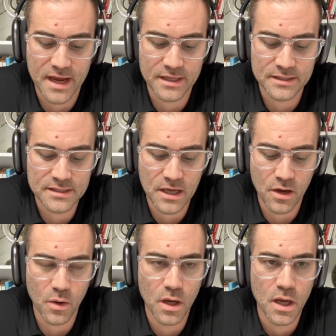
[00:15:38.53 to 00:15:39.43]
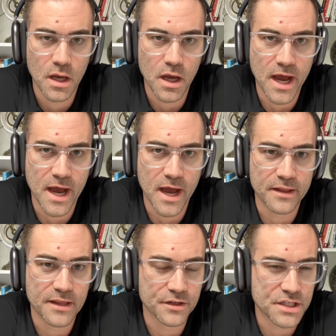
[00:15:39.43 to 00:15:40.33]
And so
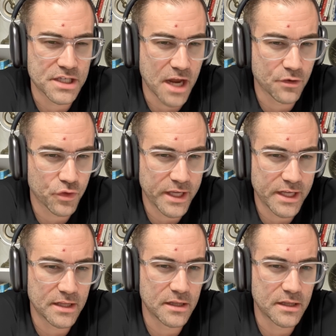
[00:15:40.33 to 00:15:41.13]
they're generally